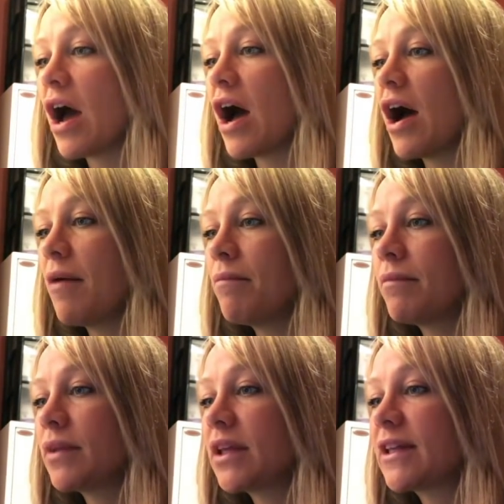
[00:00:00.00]

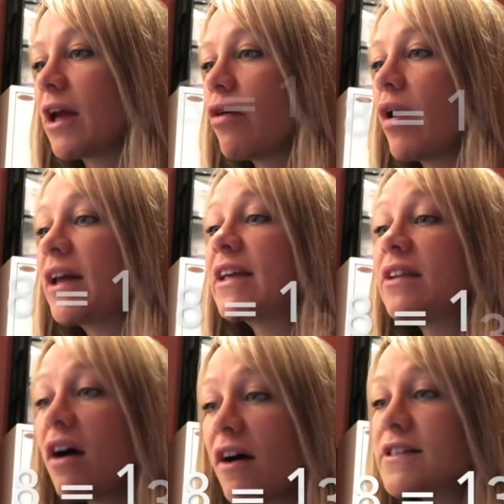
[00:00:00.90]
So I
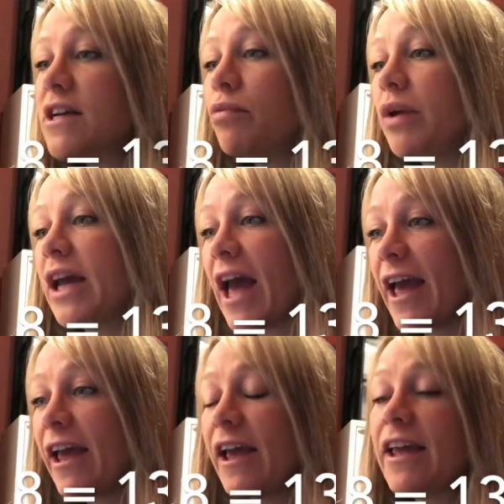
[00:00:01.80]
started week
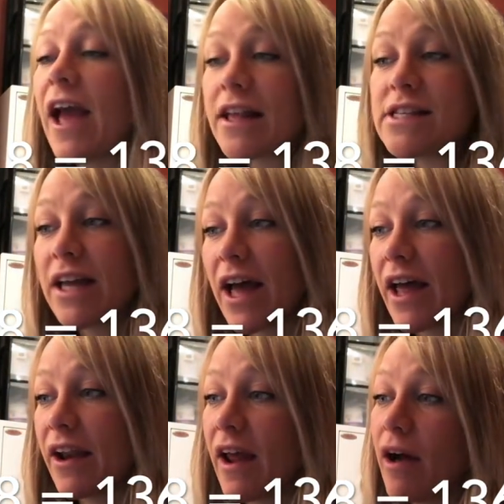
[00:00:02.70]
8 yet
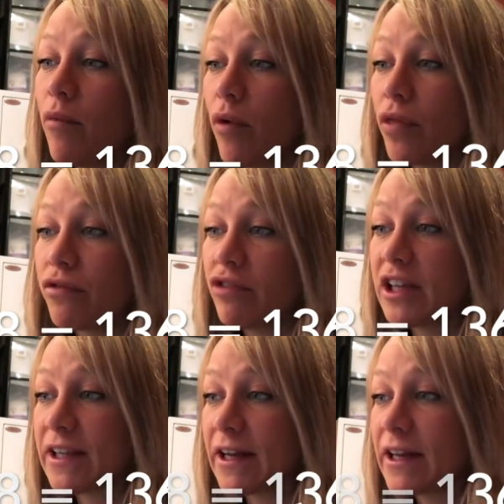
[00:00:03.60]
again at
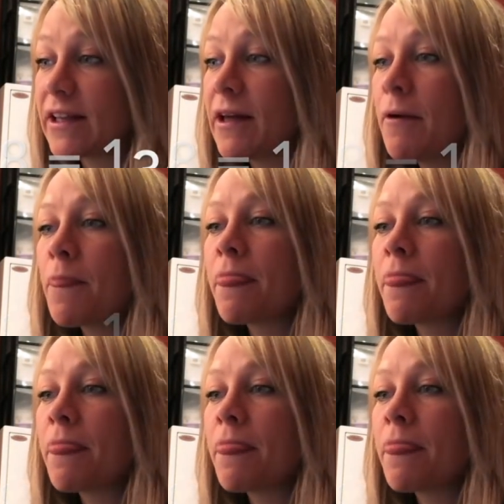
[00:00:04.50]
136.